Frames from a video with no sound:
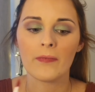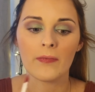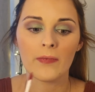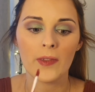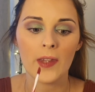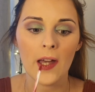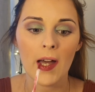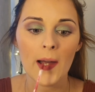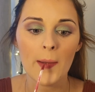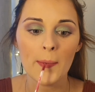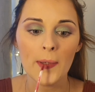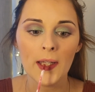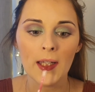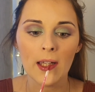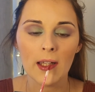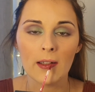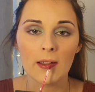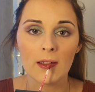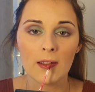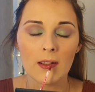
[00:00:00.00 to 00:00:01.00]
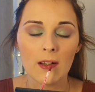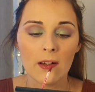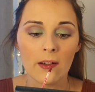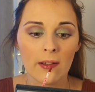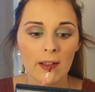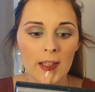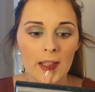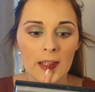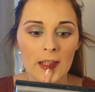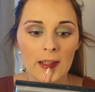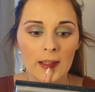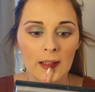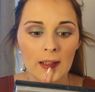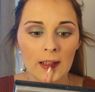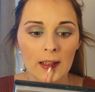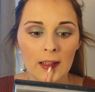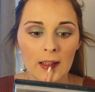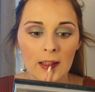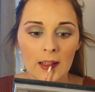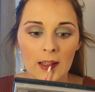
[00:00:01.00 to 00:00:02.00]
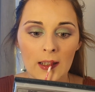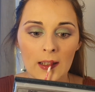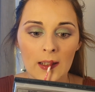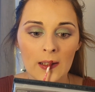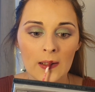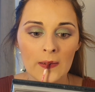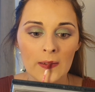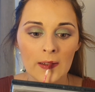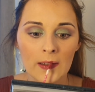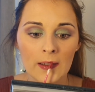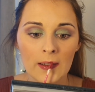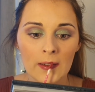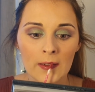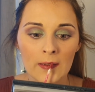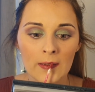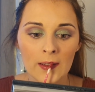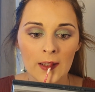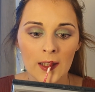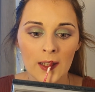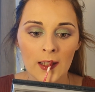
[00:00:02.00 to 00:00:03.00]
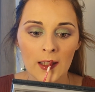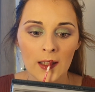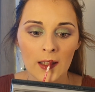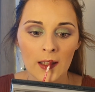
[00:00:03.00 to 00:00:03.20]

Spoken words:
The applicator is nice. This is what I normally